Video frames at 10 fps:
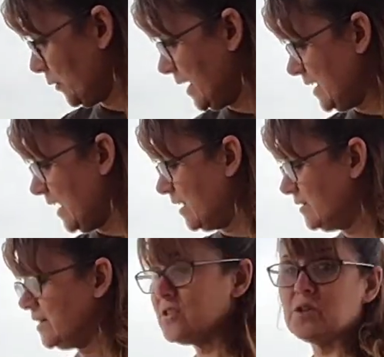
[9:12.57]
right now,
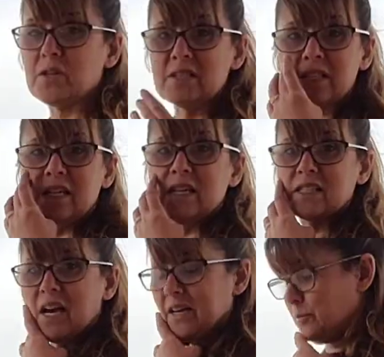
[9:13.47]
as you can see, it's
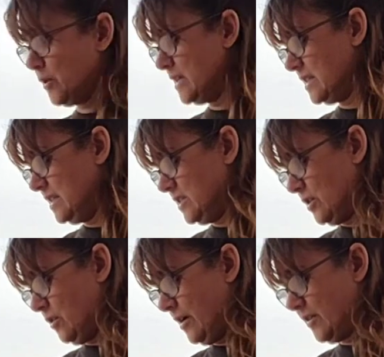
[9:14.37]
kind of breezy,
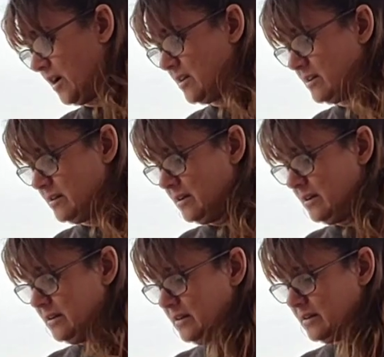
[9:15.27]
so I've got to
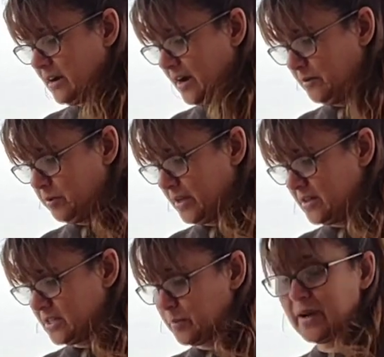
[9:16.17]
kind of play
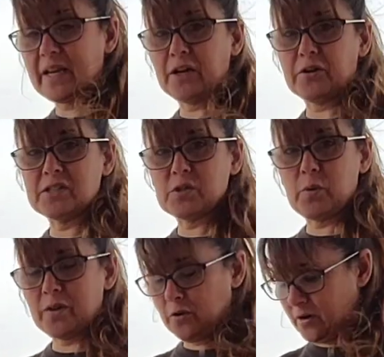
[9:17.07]
this by ear as to
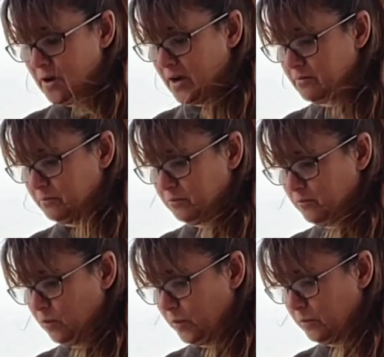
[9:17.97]
whether or not
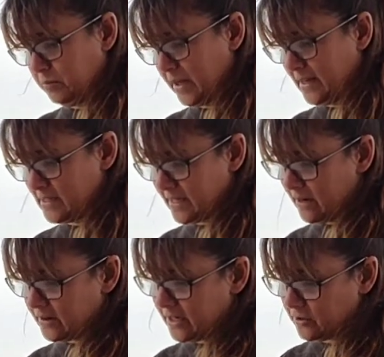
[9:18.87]
planting
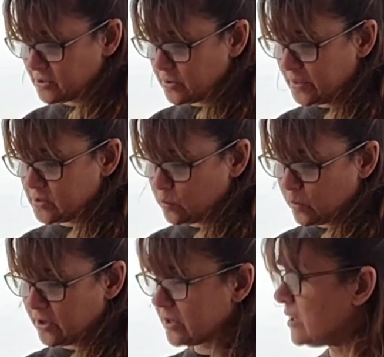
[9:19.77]
out here is going to
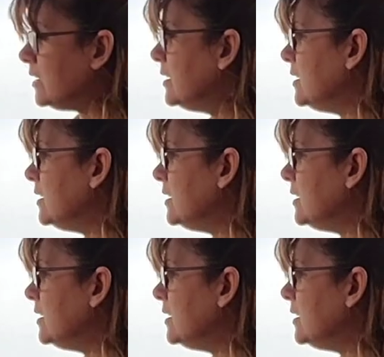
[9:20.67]
work.